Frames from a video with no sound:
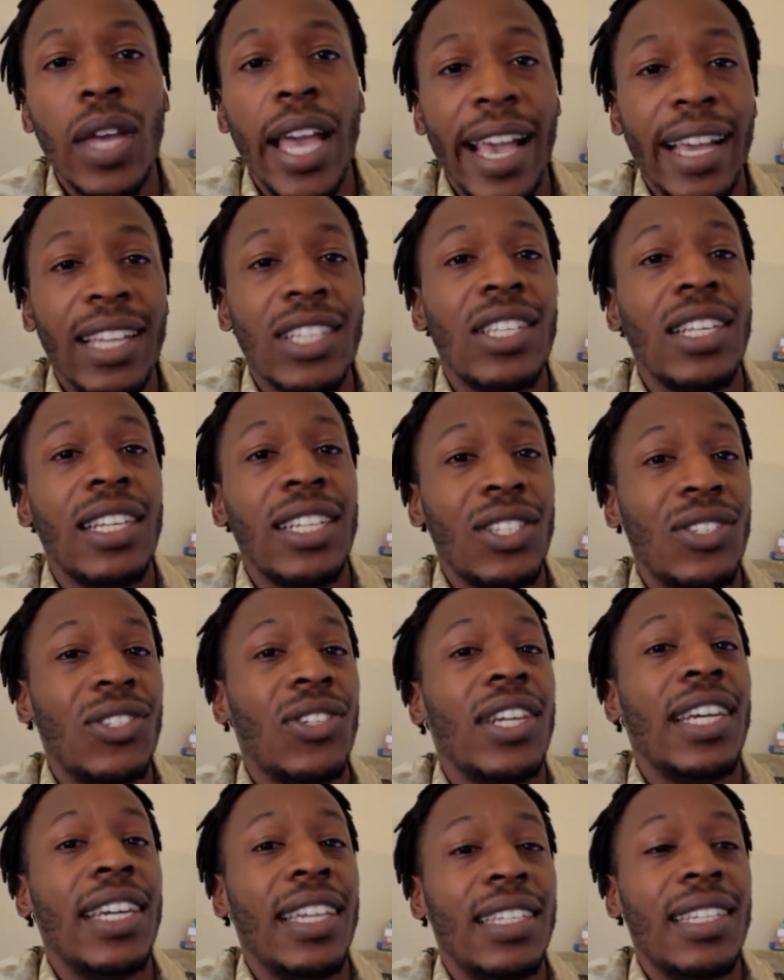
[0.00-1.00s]
actually
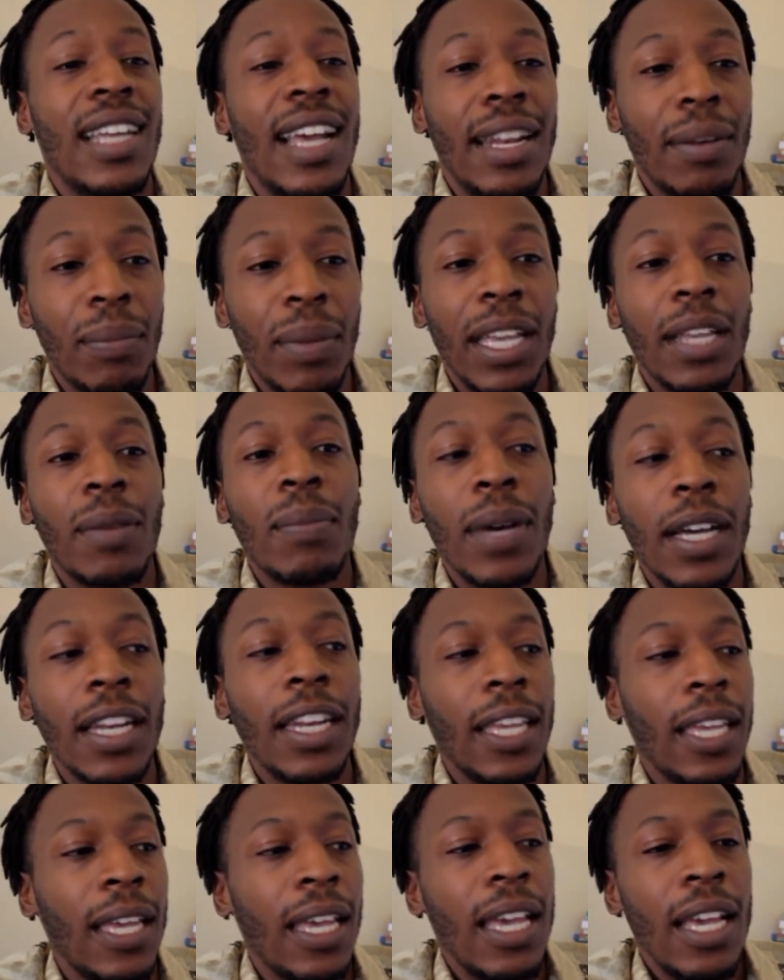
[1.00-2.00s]
trade and make money.